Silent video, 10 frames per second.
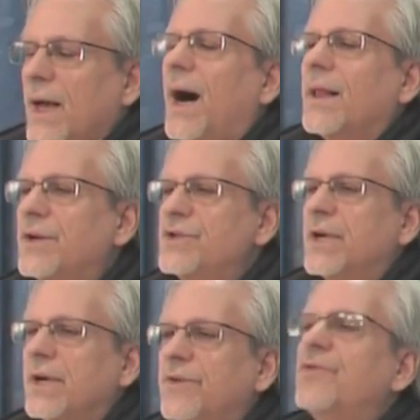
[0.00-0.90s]
college
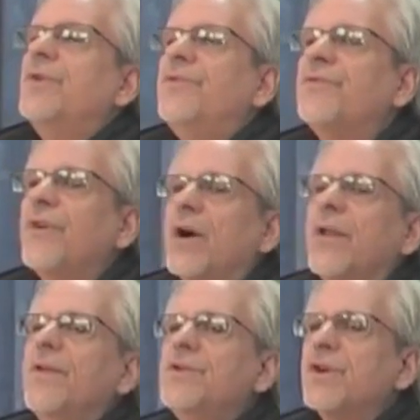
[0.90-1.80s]
kids who had
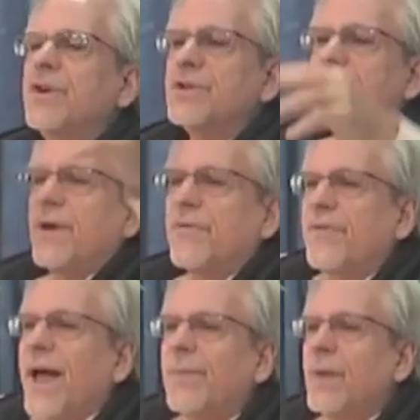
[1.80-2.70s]
started the church and their
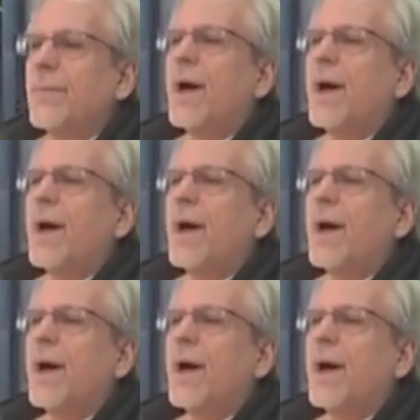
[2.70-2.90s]
family